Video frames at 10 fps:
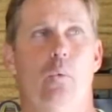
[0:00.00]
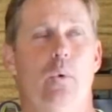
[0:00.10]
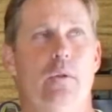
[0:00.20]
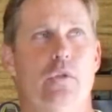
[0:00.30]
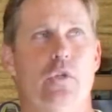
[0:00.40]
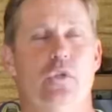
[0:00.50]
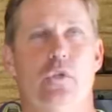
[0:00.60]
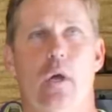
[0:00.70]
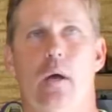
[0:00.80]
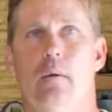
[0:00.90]

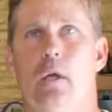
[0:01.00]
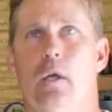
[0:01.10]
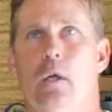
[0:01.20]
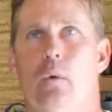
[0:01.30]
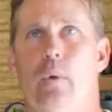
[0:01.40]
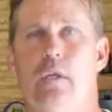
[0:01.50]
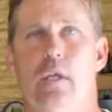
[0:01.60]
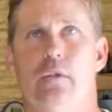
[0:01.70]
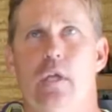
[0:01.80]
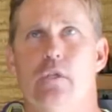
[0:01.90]
We
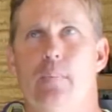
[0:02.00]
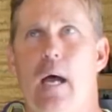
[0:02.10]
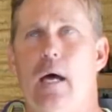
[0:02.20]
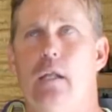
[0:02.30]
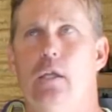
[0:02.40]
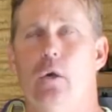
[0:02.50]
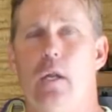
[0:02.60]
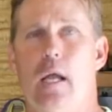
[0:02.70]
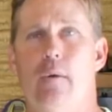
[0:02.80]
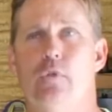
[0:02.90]
did this about 1.5
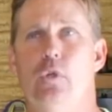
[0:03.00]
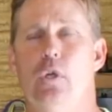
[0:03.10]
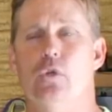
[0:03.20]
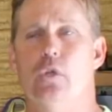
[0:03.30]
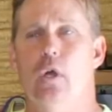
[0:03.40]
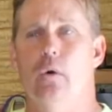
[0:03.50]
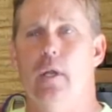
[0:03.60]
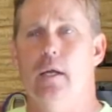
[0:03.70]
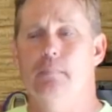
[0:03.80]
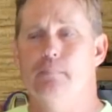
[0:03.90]
years, 2 years ago
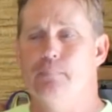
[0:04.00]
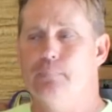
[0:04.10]
now.